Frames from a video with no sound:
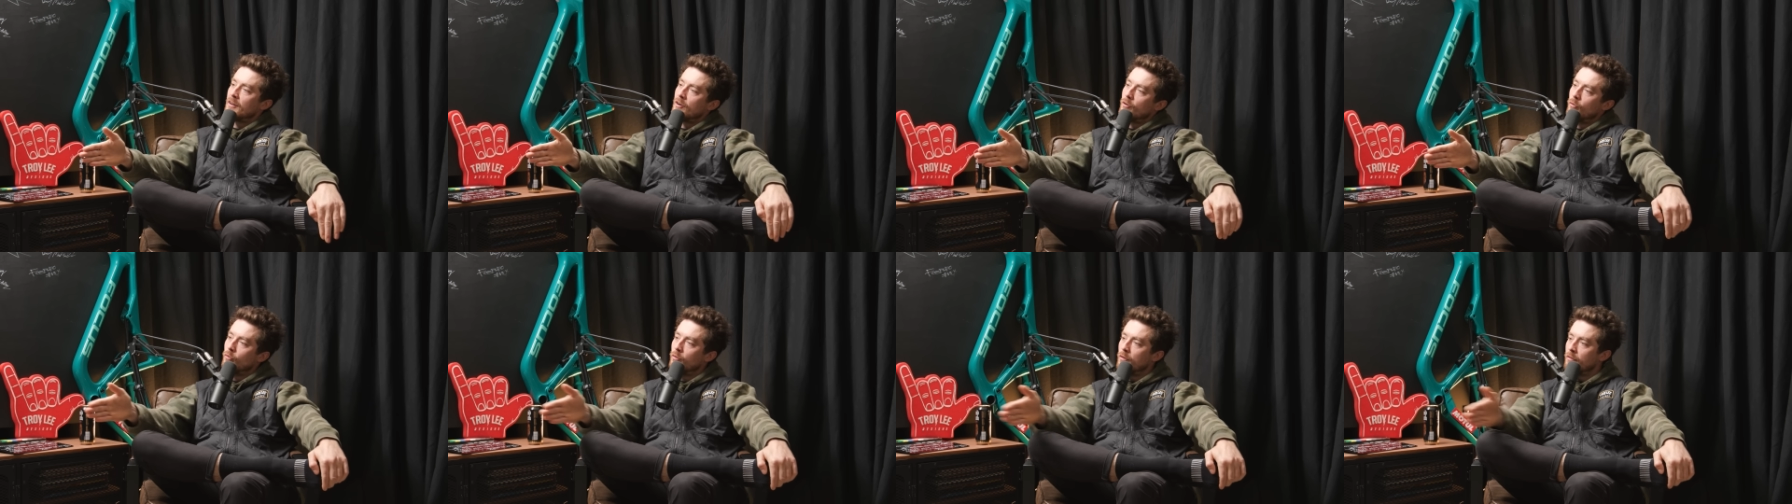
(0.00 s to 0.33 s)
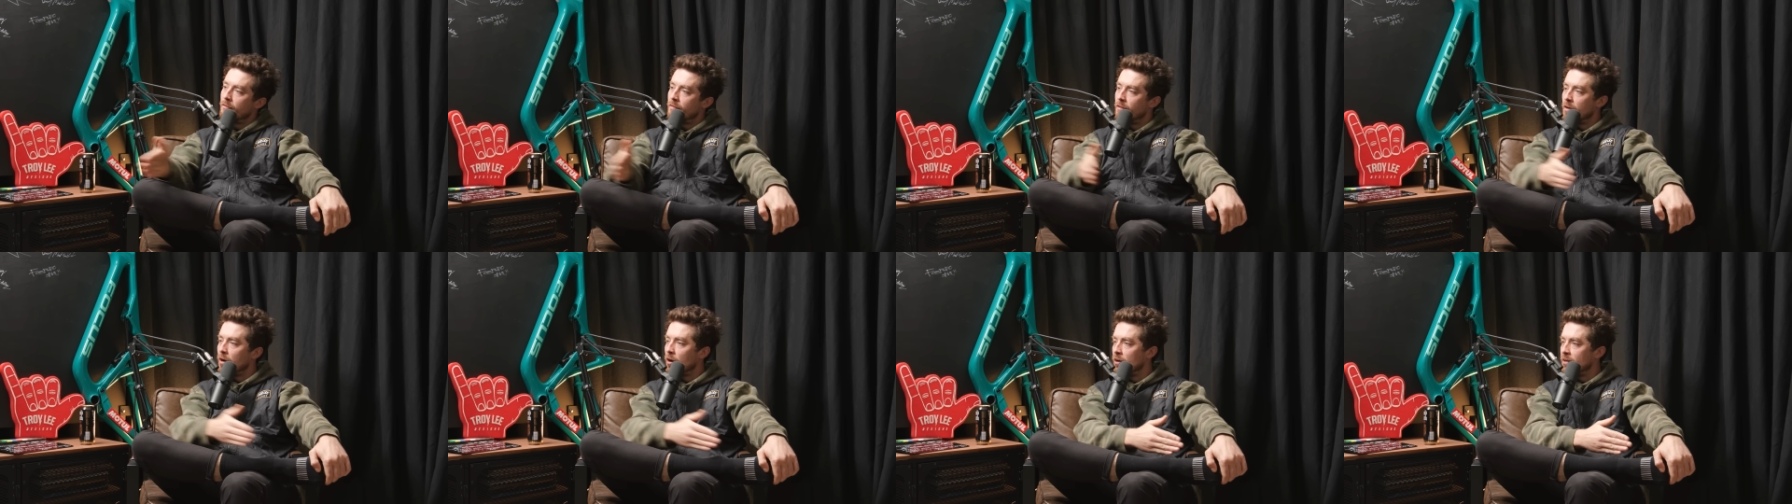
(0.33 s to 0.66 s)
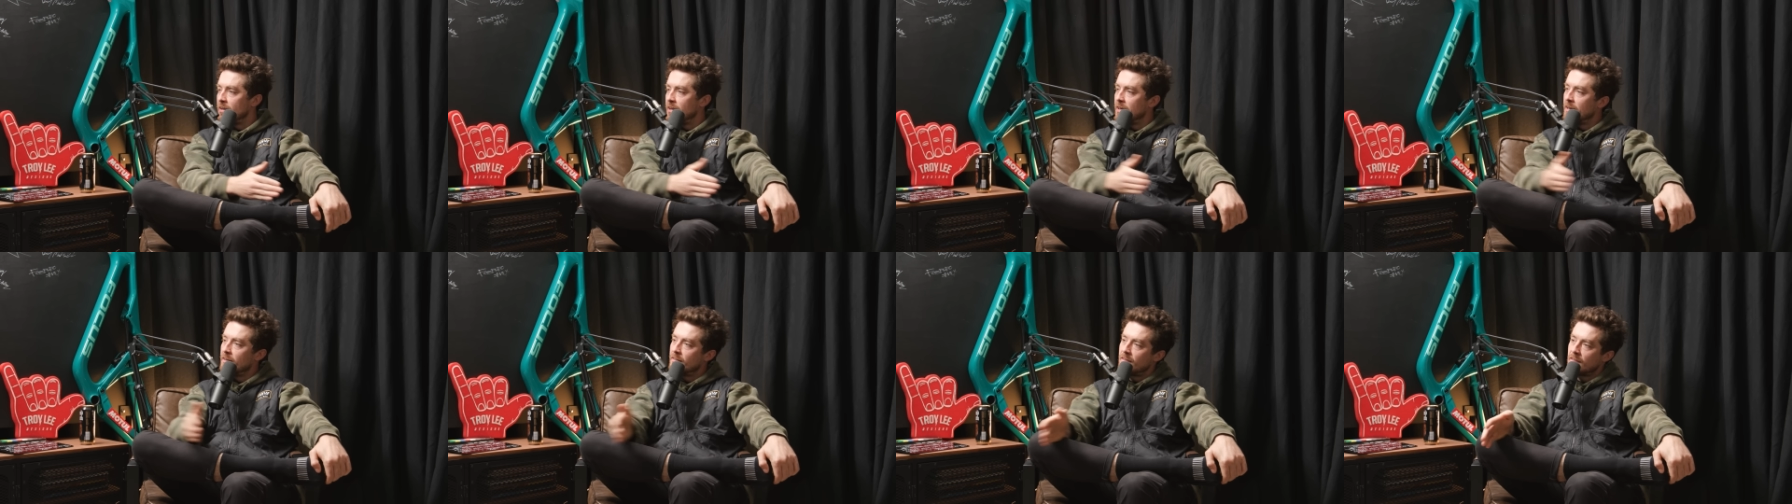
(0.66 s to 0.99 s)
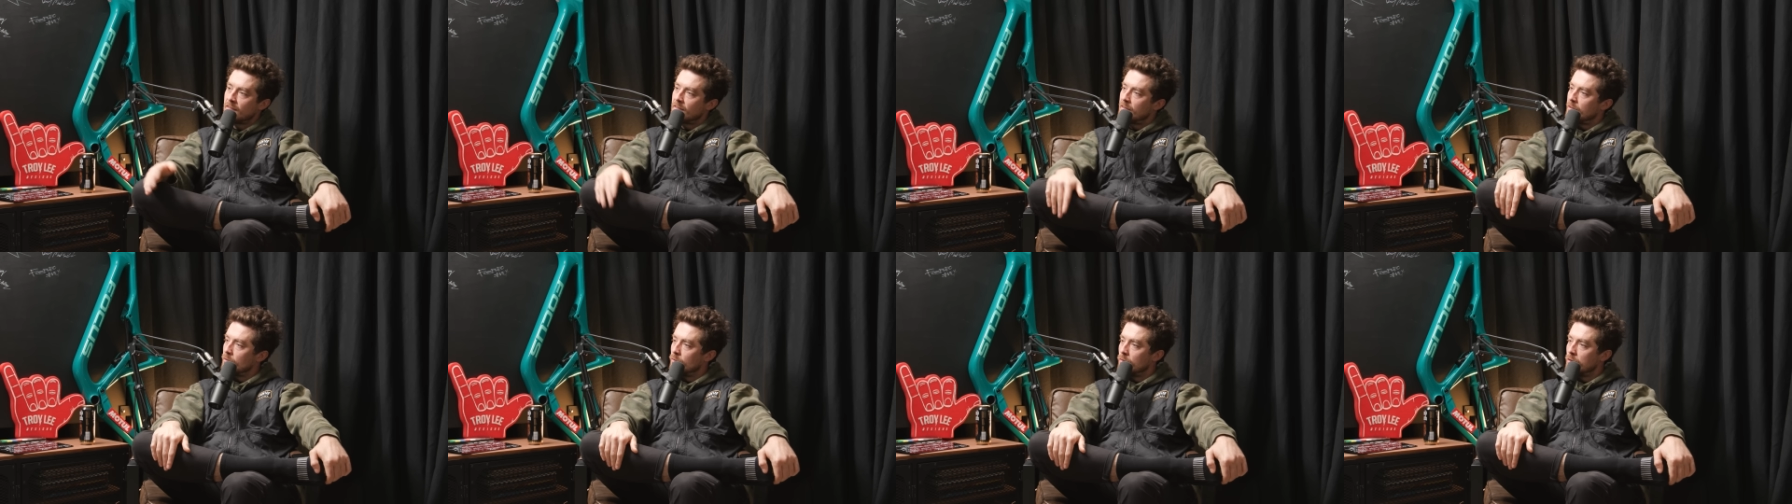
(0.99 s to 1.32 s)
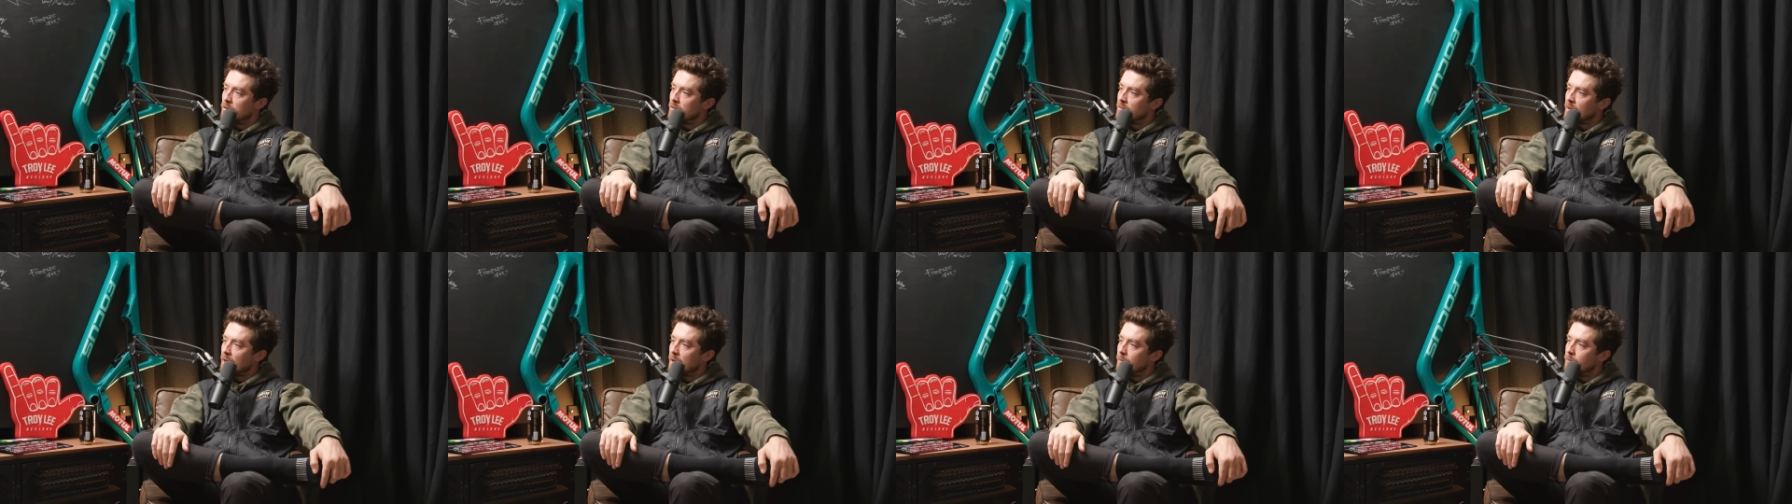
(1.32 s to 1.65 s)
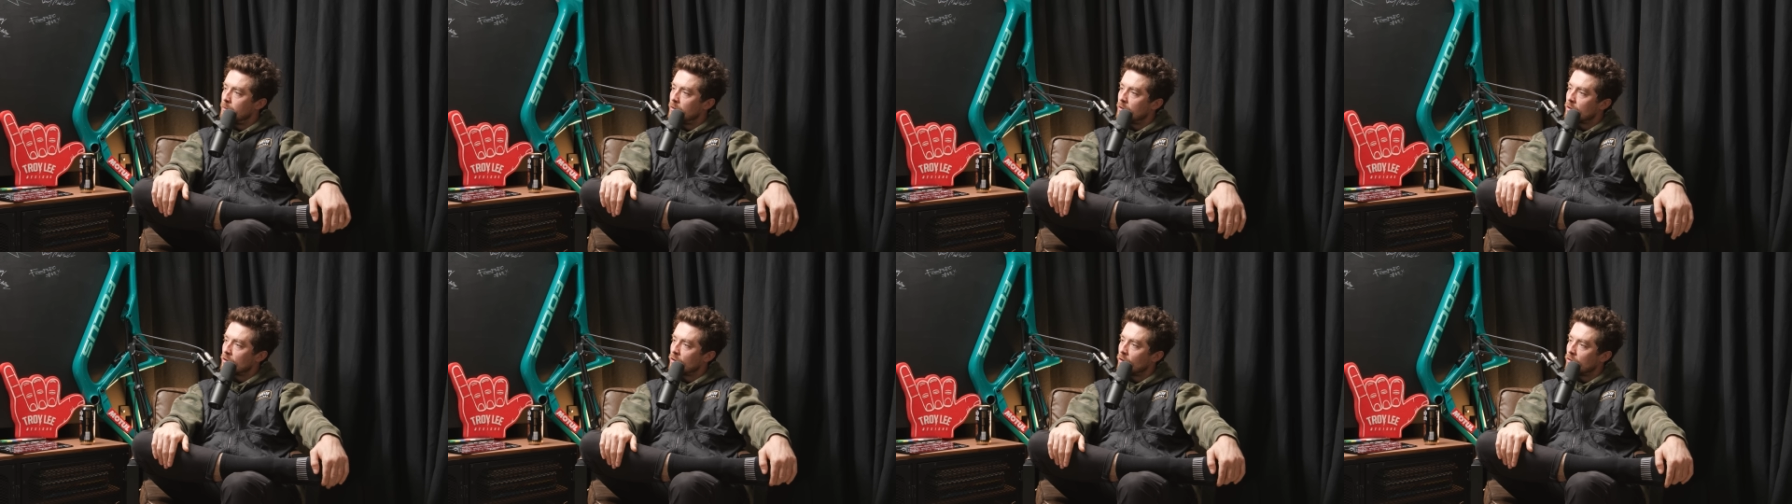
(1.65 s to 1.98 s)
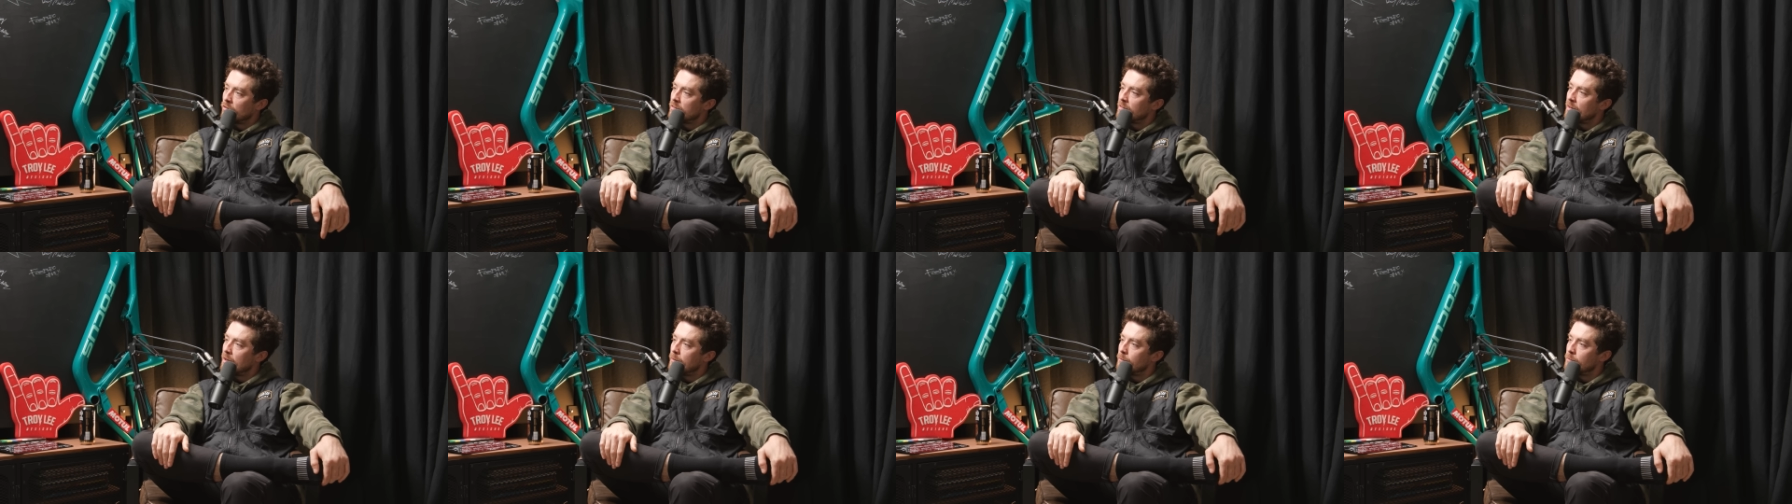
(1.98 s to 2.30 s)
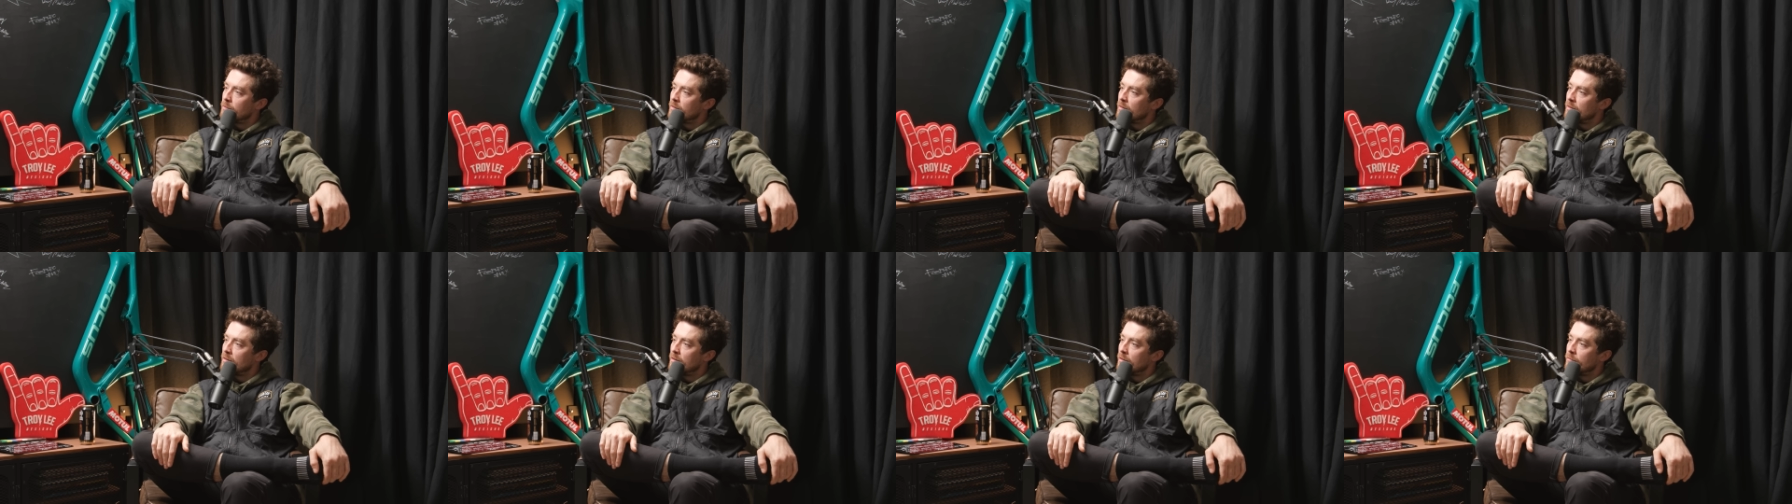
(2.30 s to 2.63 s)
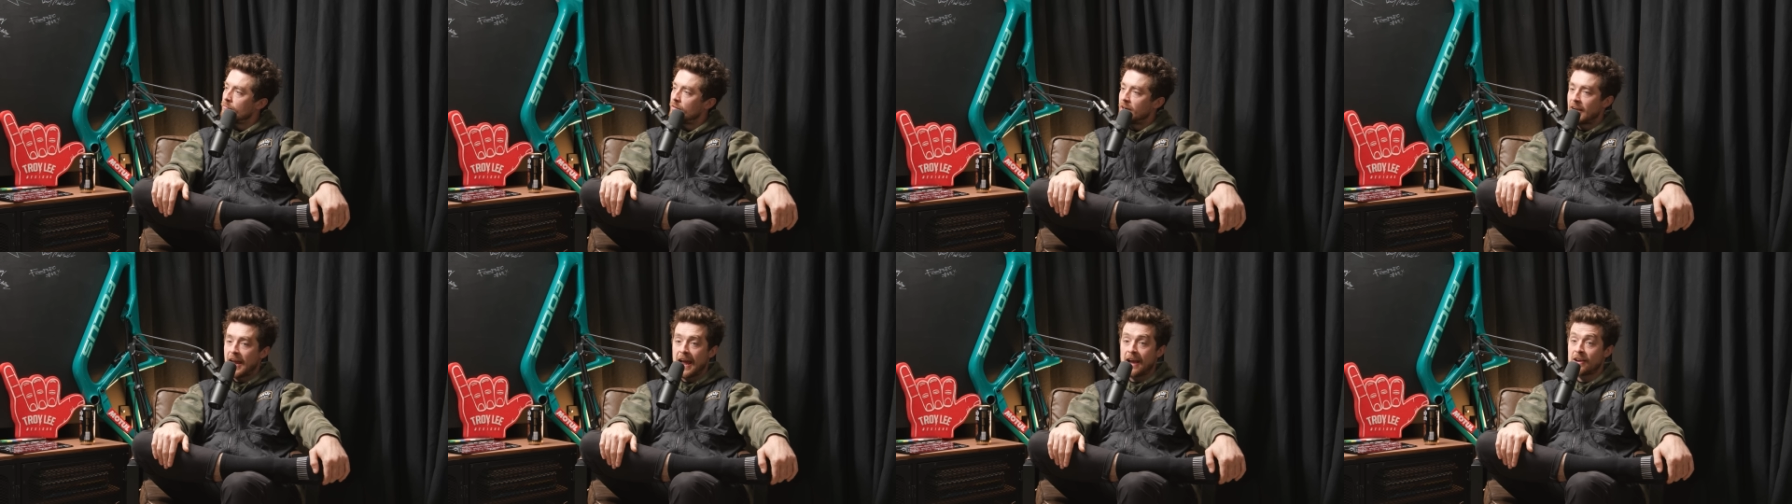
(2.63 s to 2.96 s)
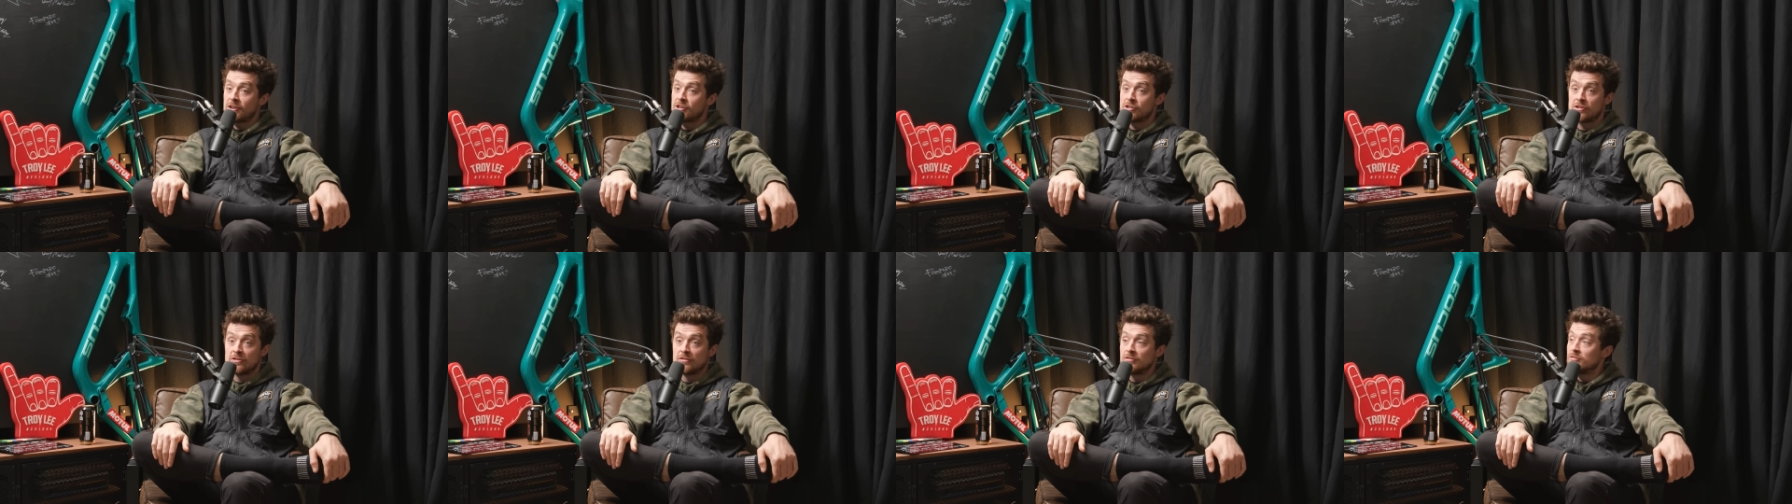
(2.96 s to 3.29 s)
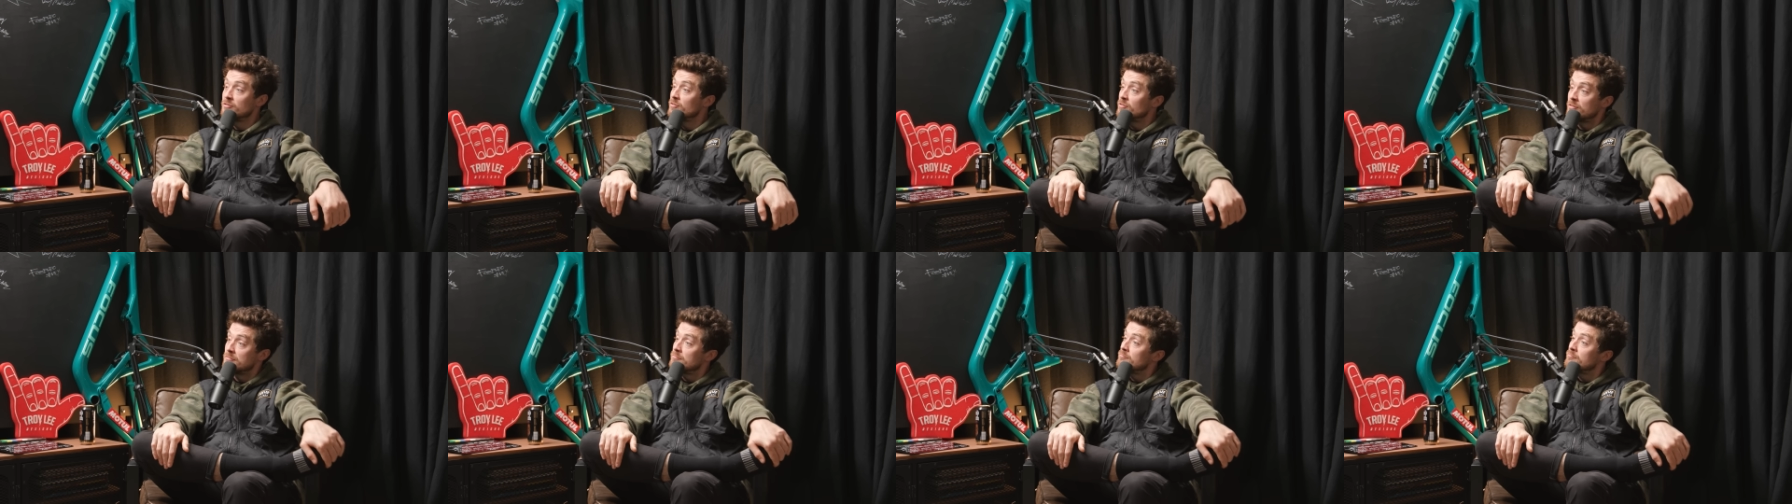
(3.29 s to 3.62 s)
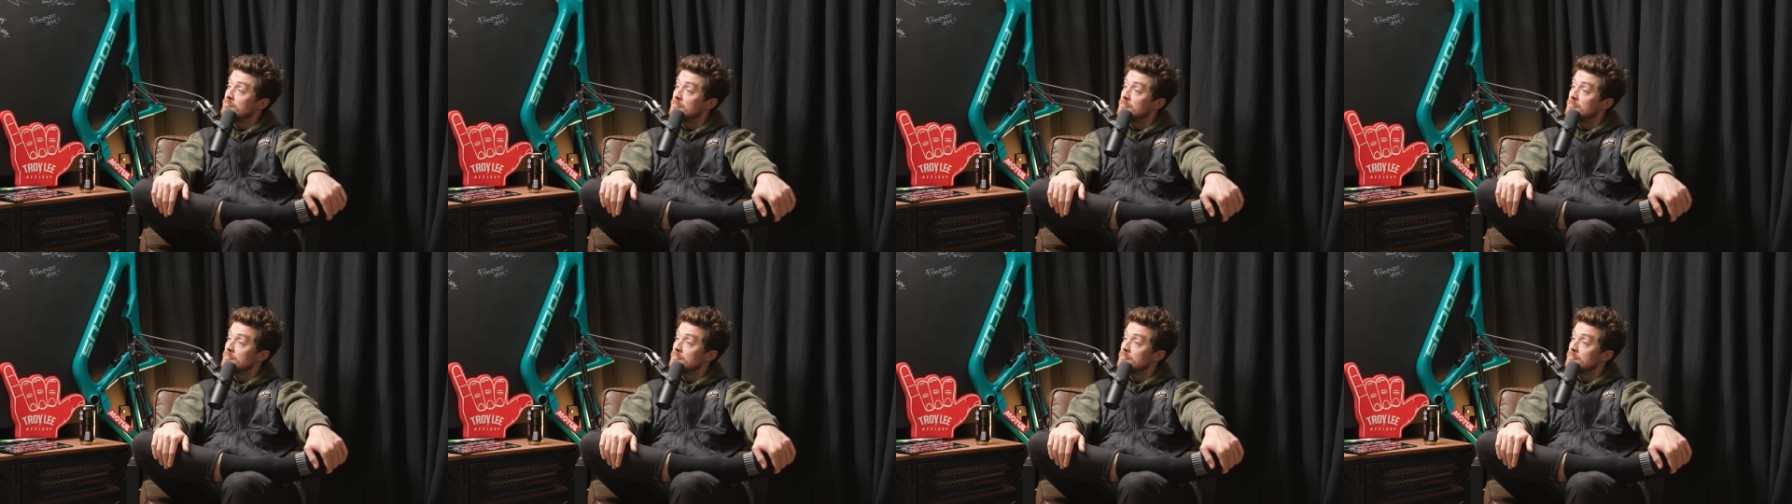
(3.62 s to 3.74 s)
All of the ideas are still the same, and the concepts and the reactions and